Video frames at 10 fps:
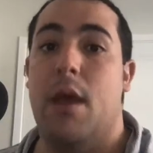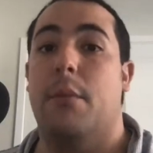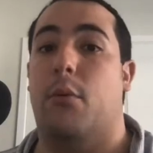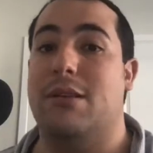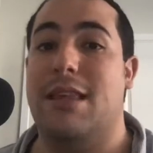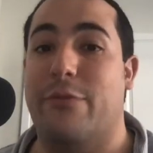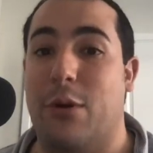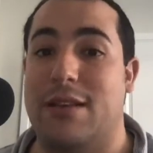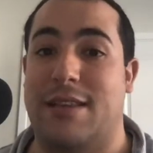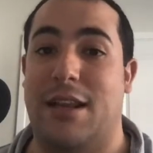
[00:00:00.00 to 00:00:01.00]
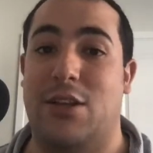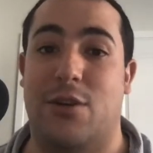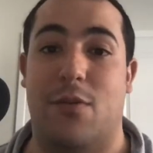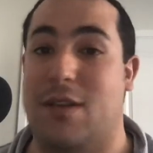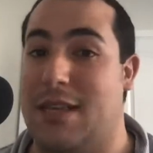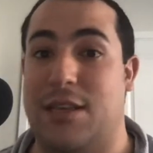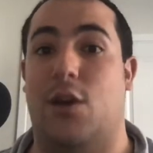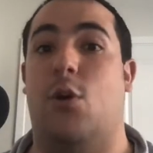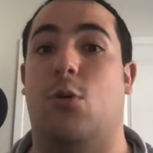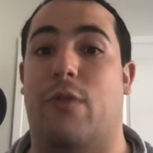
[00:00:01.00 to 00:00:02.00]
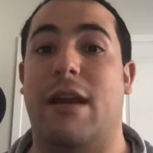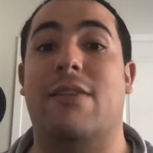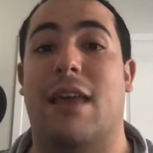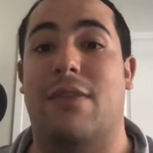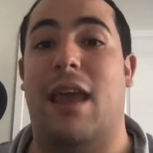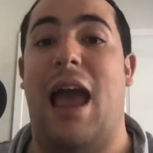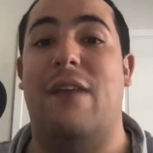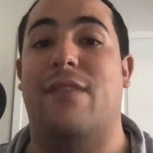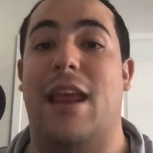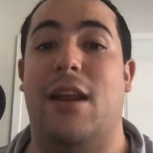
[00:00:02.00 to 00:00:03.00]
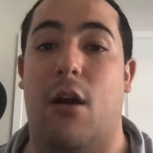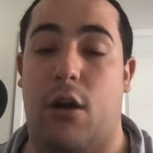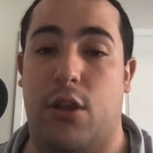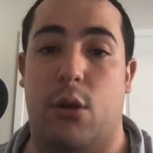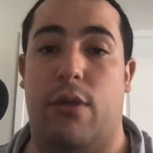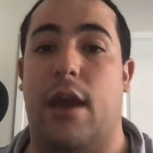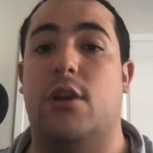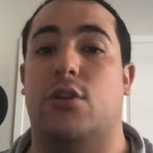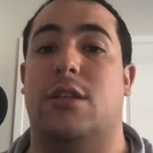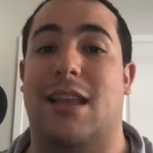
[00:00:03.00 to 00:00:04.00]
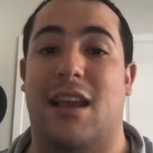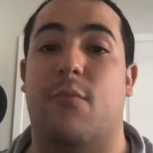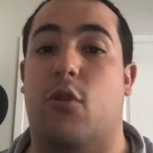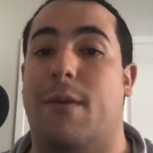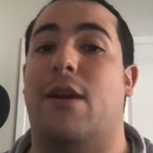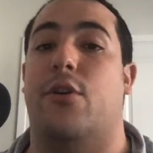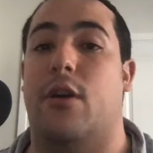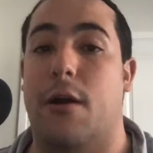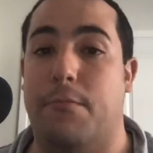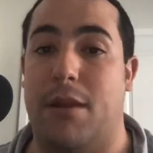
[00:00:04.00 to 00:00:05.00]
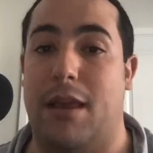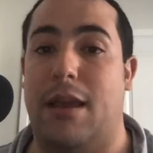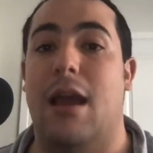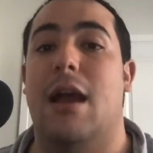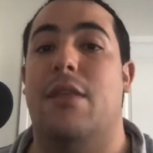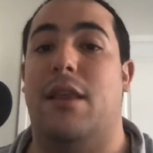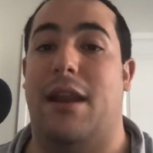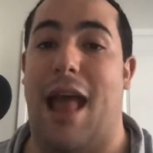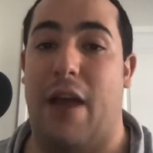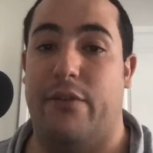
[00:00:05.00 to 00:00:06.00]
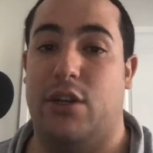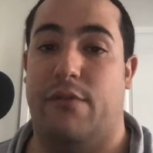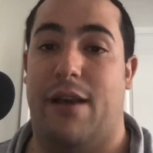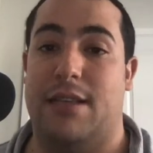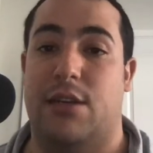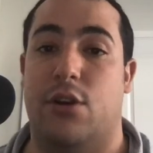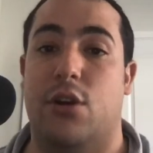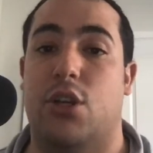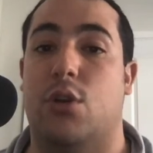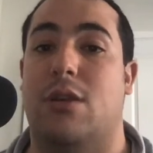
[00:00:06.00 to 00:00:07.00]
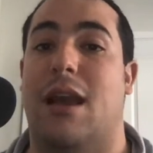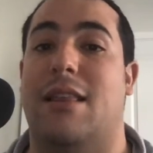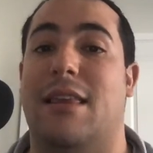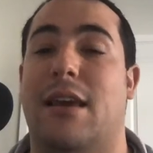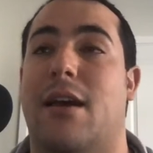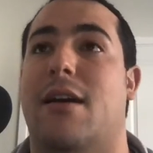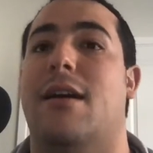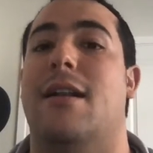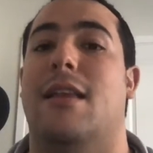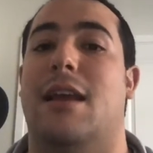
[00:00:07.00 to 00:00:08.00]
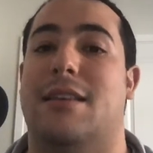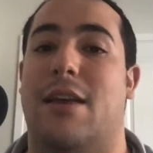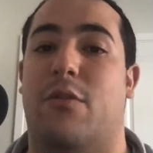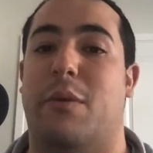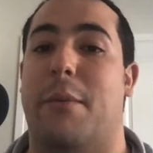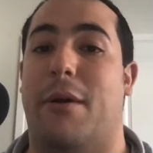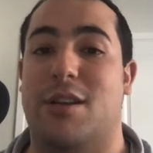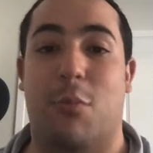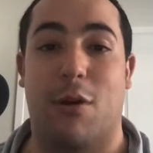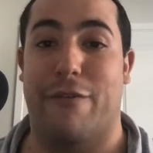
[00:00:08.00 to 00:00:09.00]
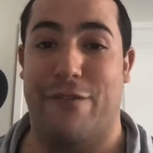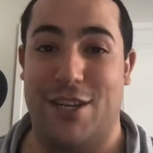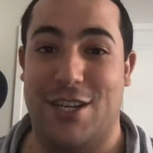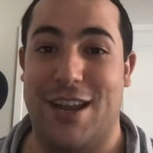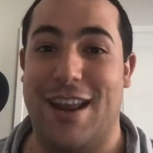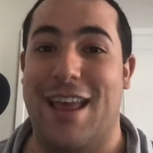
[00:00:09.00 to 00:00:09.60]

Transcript: Once they've requested an intro, this isn't cold, right? They have data on you. They understand more about your company than an average investor. So the idea is that it would be a much more efficient